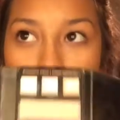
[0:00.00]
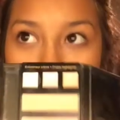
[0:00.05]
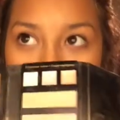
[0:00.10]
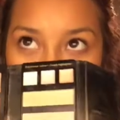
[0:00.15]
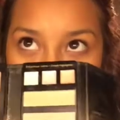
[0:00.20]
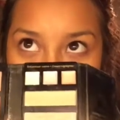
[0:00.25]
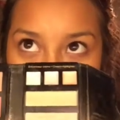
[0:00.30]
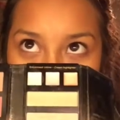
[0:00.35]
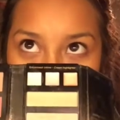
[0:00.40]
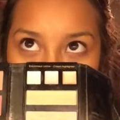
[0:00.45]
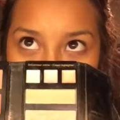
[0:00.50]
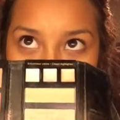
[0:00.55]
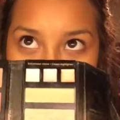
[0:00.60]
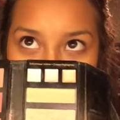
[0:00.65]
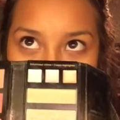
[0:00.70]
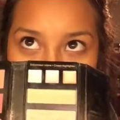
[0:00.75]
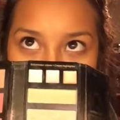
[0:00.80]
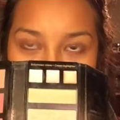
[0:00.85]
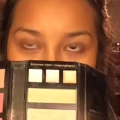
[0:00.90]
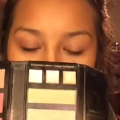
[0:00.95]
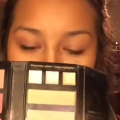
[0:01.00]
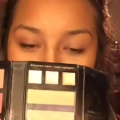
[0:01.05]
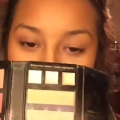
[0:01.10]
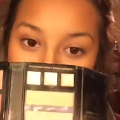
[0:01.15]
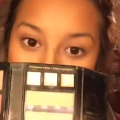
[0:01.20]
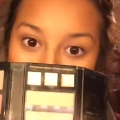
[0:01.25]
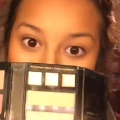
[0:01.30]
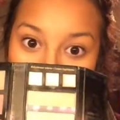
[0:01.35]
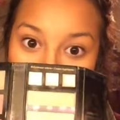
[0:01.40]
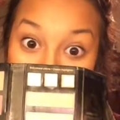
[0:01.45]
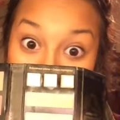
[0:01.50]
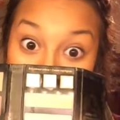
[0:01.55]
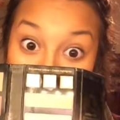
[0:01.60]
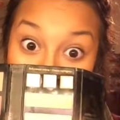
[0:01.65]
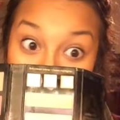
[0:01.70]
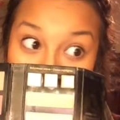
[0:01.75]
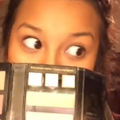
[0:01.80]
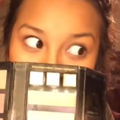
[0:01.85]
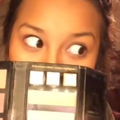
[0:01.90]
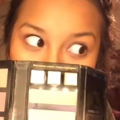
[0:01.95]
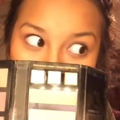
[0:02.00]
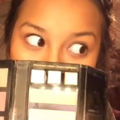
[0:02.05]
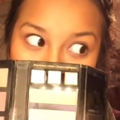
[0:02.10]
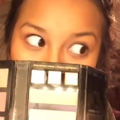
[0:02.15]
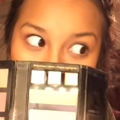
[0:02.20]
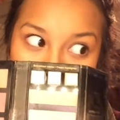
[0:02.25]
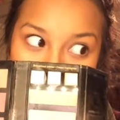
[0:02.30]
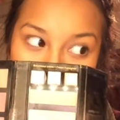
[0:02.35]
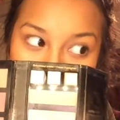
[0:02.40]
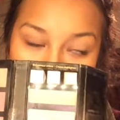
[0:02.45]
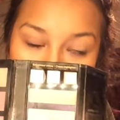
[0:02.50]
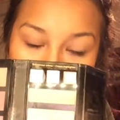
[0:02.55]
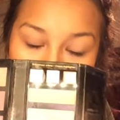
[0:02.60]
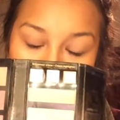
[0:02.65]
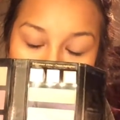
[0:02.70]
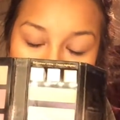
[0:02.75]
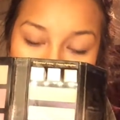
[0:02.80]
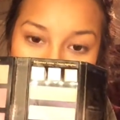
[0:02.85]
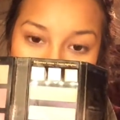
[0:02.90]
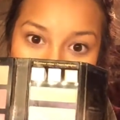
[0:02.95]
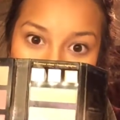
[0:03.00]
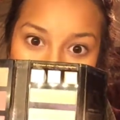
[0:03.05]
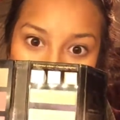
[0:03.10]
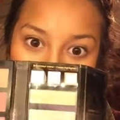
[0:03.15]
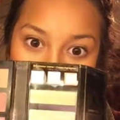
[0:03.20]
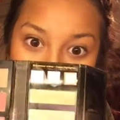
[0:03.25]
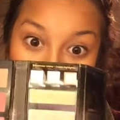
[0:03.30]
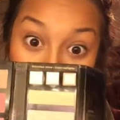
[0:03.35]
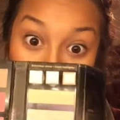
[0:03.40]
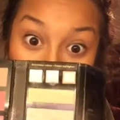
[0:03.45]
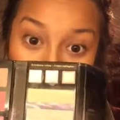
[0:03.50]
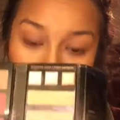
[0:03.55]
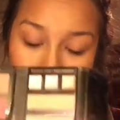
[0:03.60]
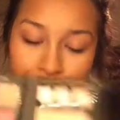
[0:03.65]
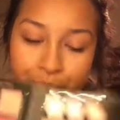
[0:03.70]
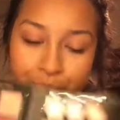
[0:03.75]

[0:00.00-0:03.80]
and this is where our cream and powder pressed highlighters are.